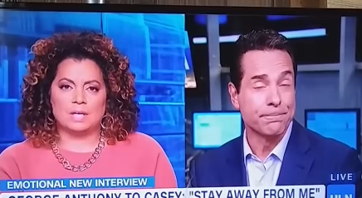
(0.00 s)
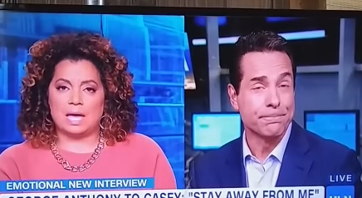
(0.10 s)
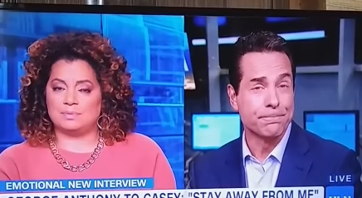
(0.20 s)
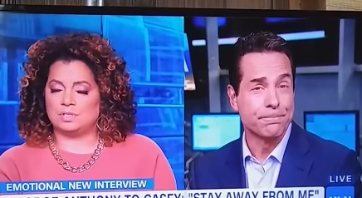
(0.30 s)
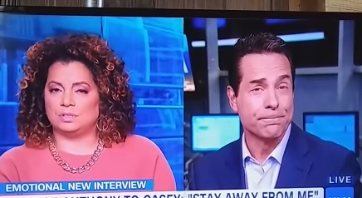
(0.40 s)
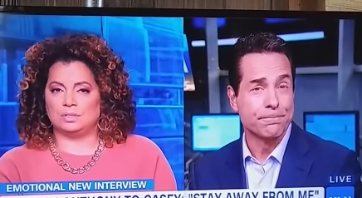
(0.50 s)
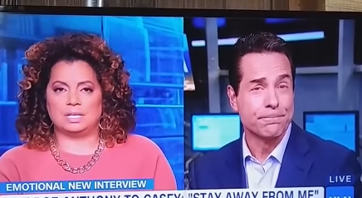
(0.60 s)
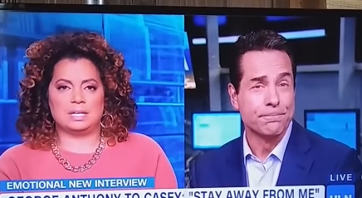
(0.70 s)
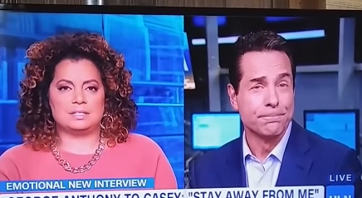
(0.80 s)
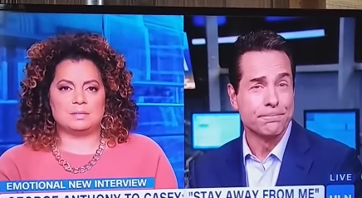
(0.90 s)

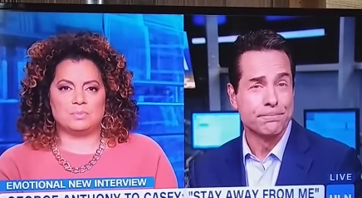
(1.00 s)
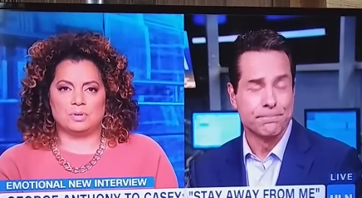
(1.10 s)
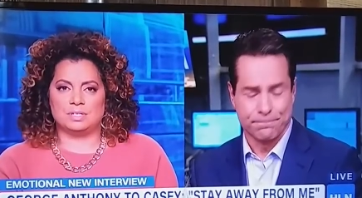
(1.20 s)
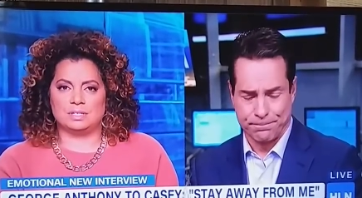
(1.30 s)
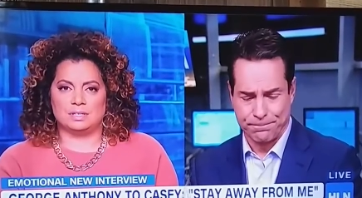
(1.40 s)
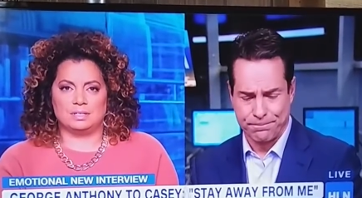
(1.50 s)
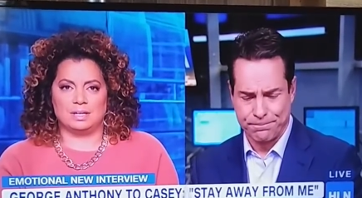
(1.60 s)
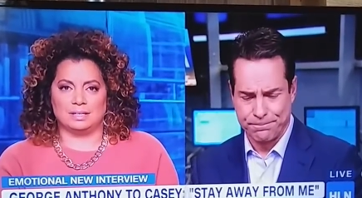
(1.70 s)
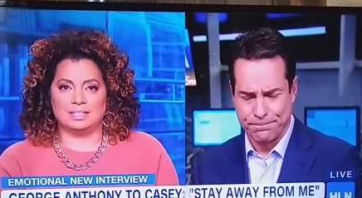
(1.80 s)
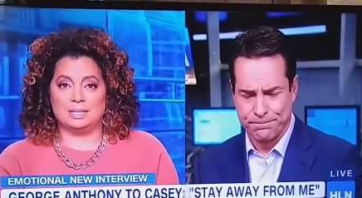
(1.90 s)
Speaker 1: Absolutely, and it's important to,
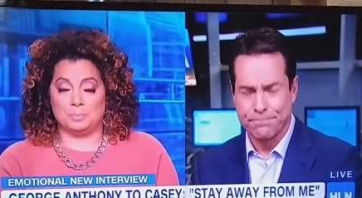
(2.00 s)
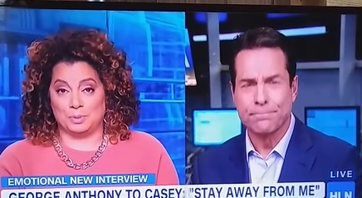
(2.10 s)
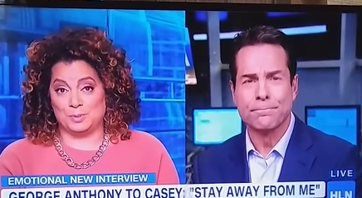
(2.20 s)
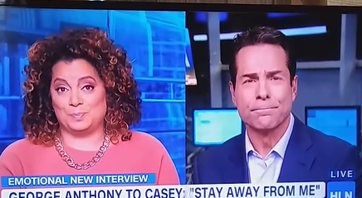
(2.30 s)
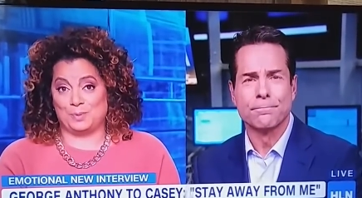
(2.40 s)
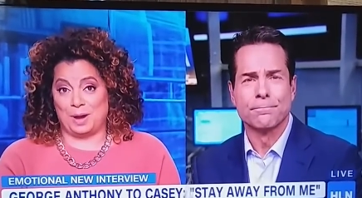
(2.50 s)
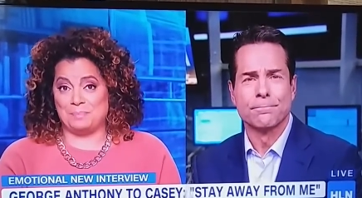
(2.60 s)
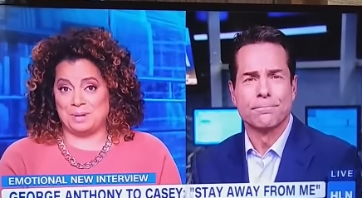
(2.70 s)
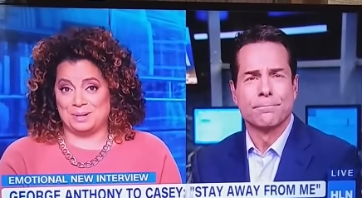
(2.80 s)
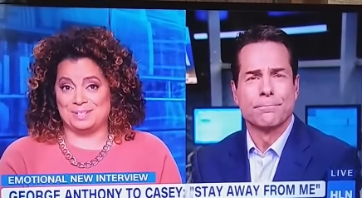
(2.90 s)
like, keep those
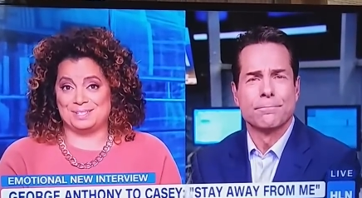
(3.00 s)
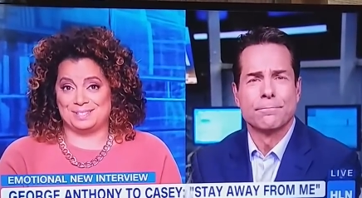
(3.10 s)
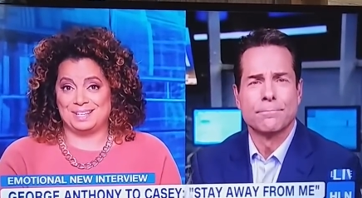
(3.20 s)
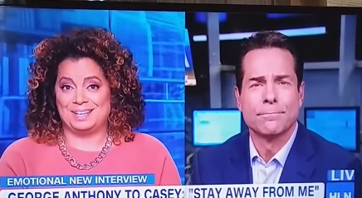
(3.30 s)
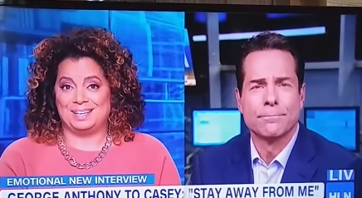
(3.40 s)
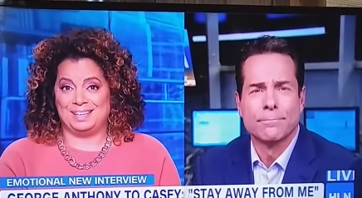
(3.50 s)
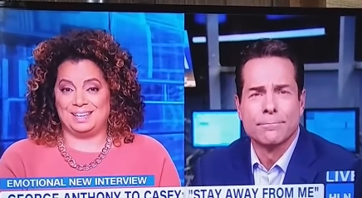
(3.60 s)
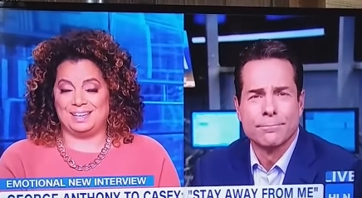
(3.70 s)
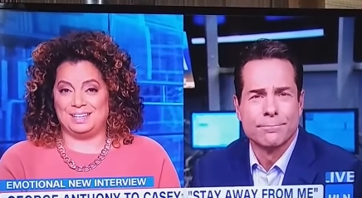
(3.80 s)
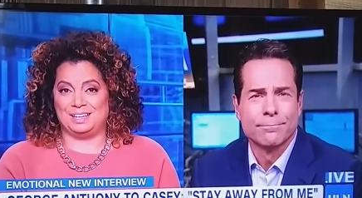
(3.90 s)
grandparents
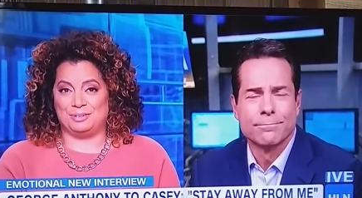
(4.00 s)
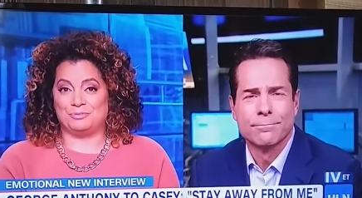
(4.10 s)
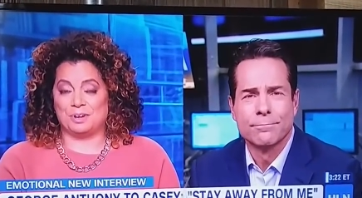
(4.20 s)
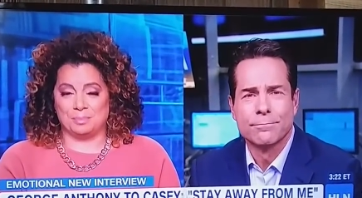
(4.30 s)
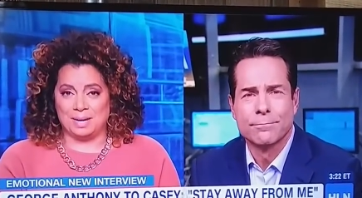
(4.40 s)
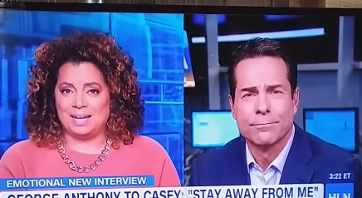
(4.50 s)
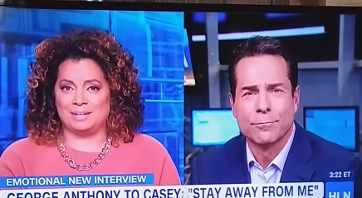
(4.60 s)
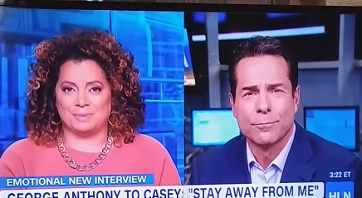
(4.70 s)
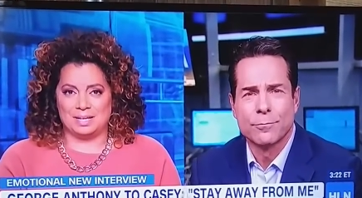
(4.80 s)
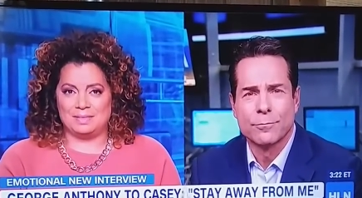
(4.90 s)
in, in front of
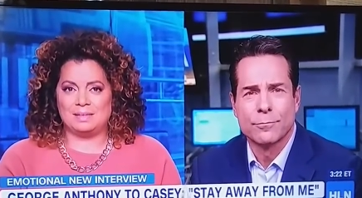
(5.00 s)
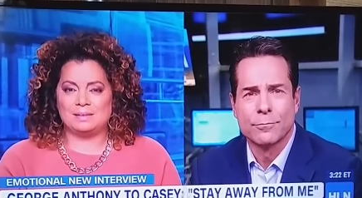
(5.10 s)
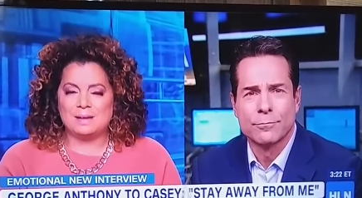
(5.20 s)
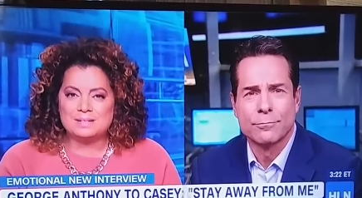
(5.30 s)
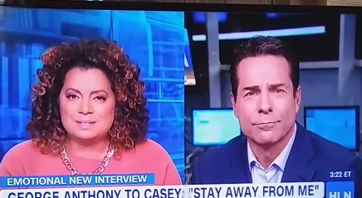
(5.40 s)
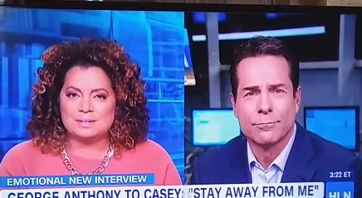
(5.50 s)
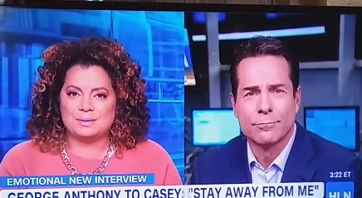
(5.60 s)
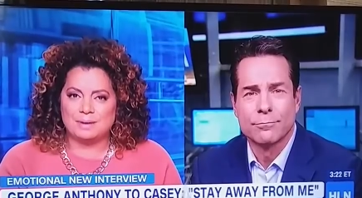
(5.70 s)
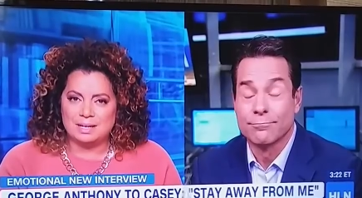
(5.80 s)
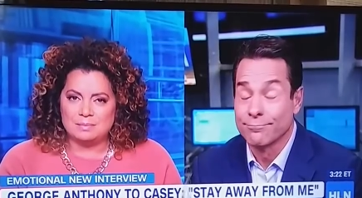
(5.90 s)
mind, right? They've lost their
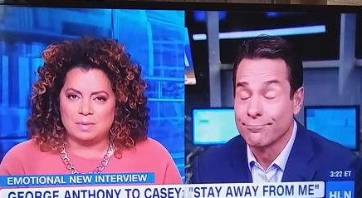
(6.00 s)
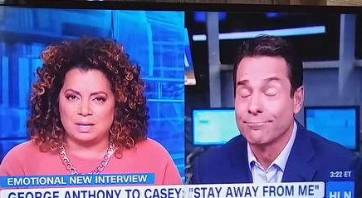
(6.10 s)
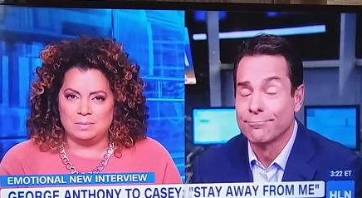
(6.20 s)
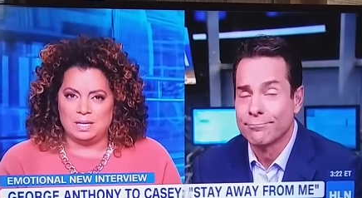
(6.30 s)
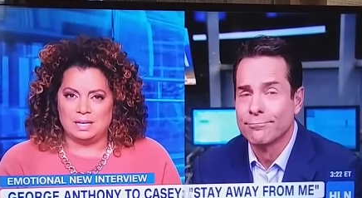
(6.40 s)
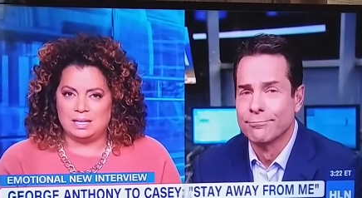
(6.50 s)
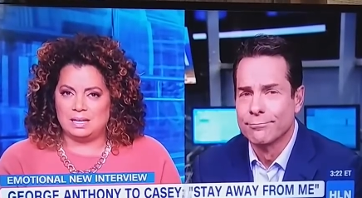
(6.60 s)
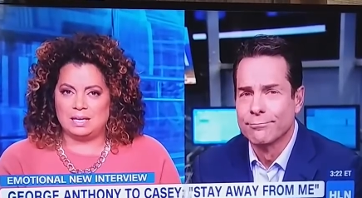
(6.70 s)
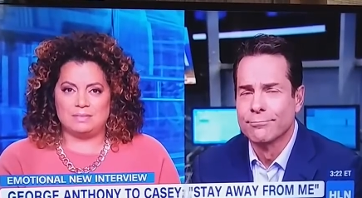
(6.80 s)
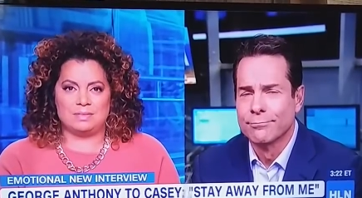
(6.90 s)
grandbaby, and,
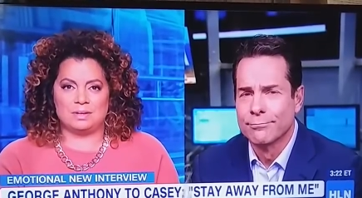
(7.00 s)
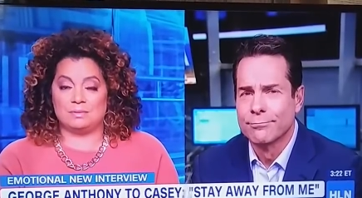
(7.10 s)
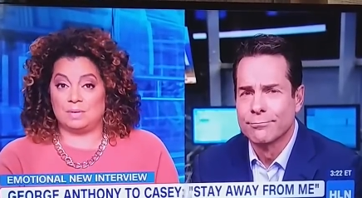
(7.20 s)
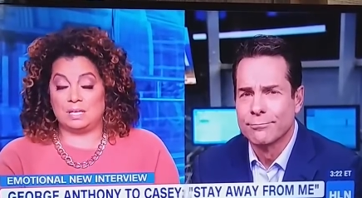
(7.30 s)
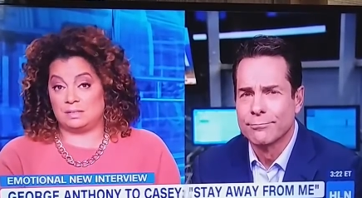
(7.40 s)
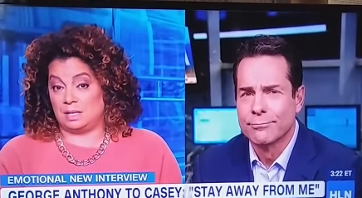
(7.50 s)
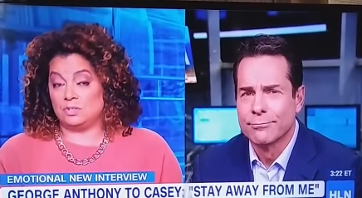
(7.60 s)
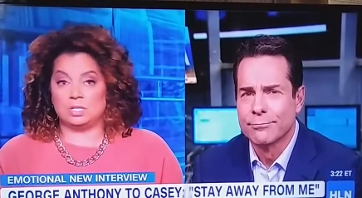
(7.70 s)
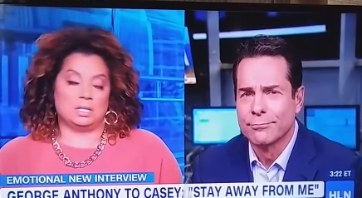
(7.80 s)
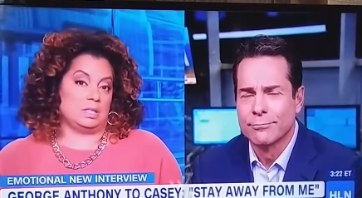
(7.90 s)
and
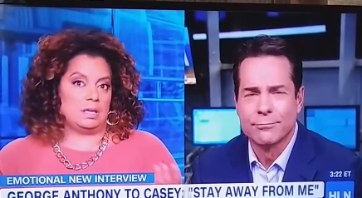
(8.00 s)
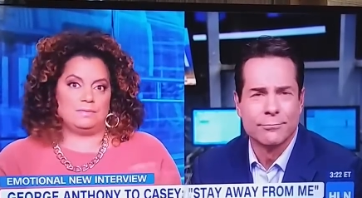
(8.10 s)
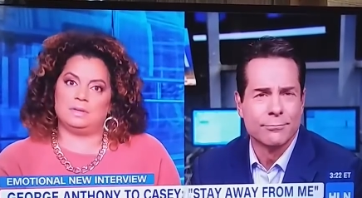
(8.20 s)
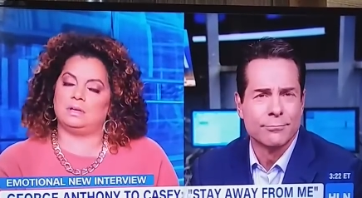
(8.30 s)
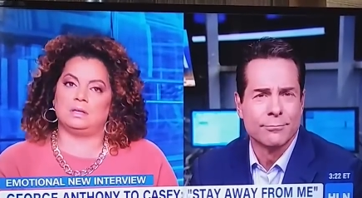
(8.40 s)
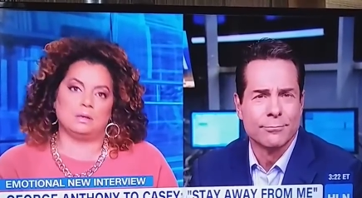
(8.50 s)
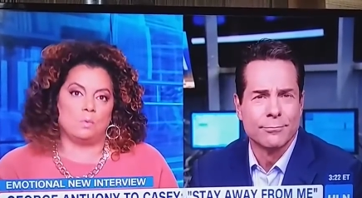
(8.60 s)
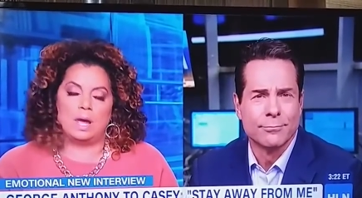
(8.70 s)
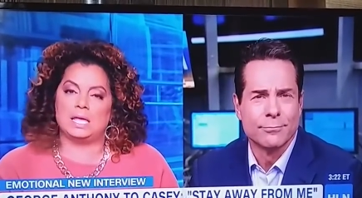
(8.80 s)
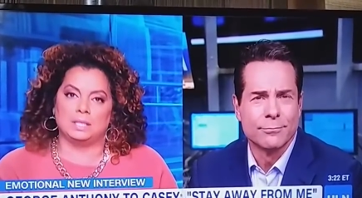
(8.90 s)
essentially they've, in a
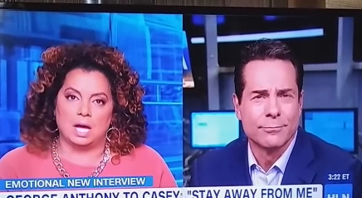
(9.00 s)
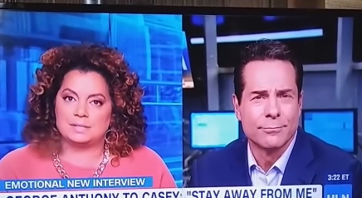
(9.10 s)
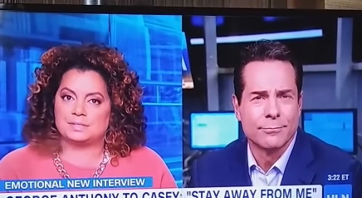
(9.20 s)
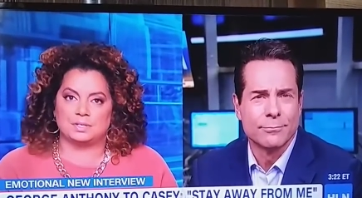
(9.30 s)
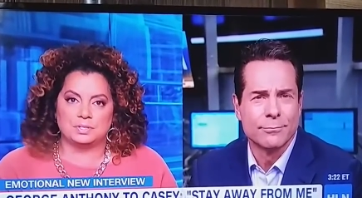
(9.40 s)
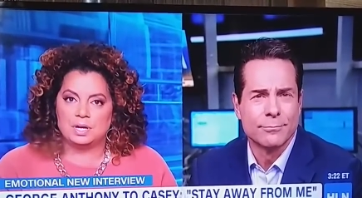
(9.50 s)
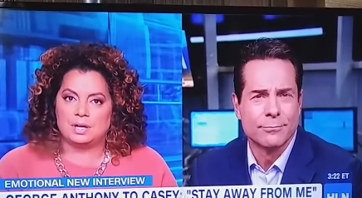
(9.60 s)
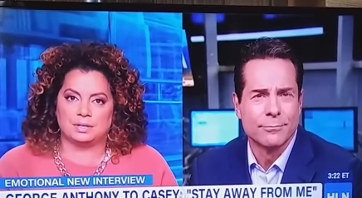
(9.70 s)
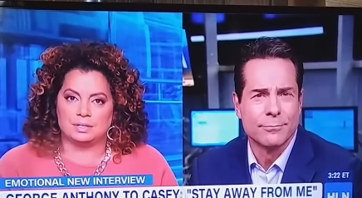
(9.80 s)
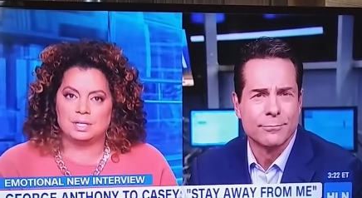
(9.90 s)
way, lost their
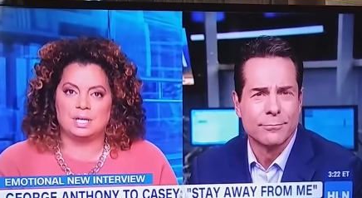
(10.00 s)
daughter,